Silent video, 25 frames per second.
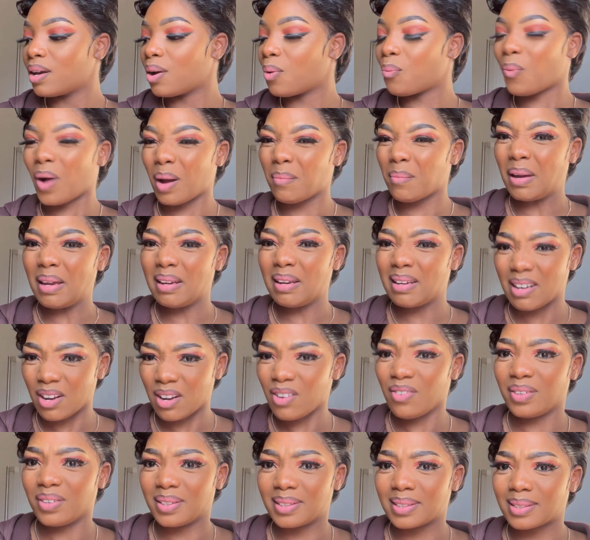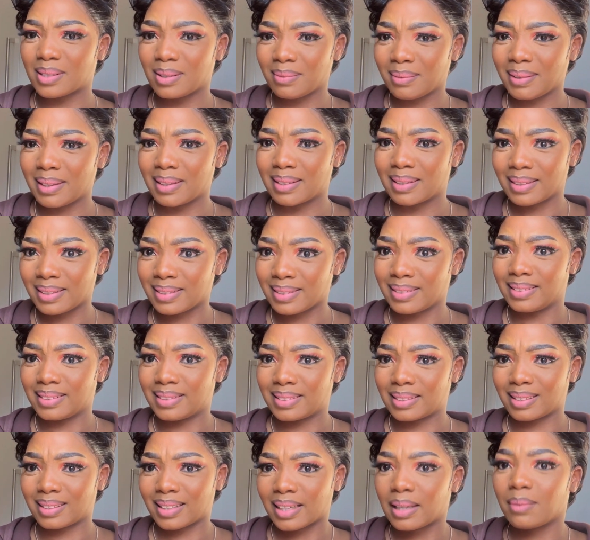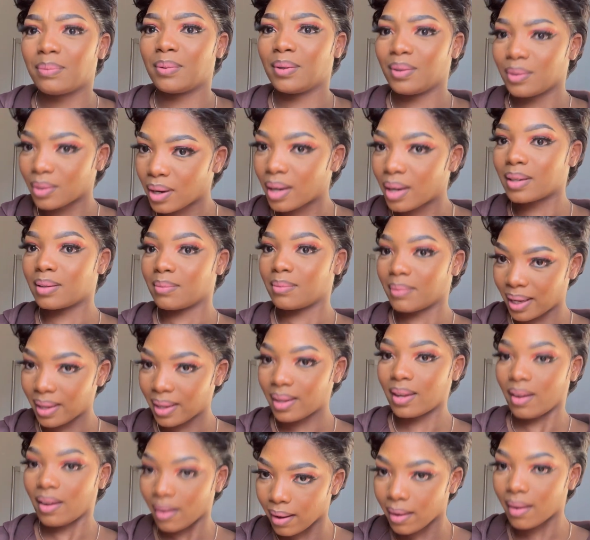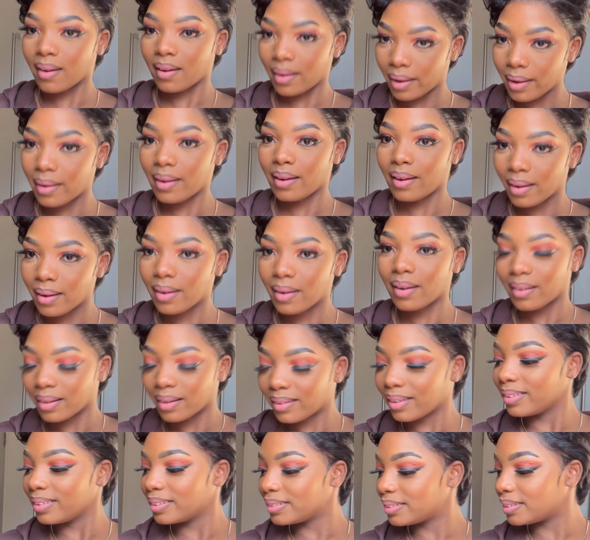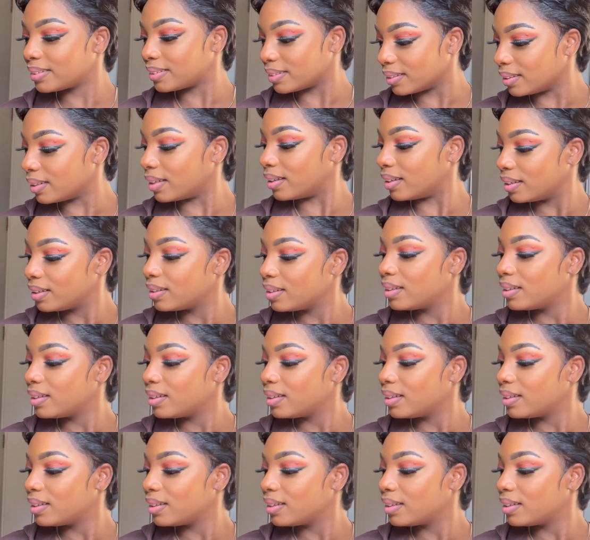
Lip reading: Why am I nervous? Oh my goodness, I keep on nodding my head. Duh.